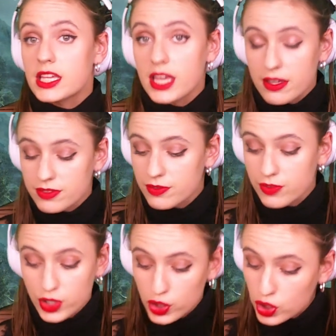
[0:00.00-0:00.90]
gift for
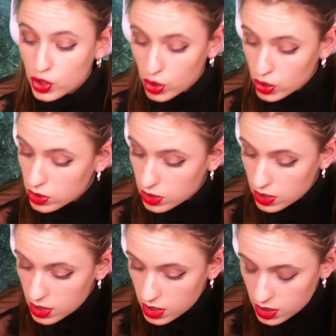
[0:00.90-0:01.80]
your
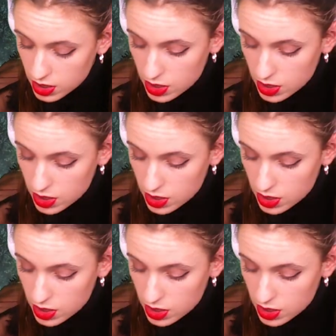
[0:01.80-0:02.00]
girl,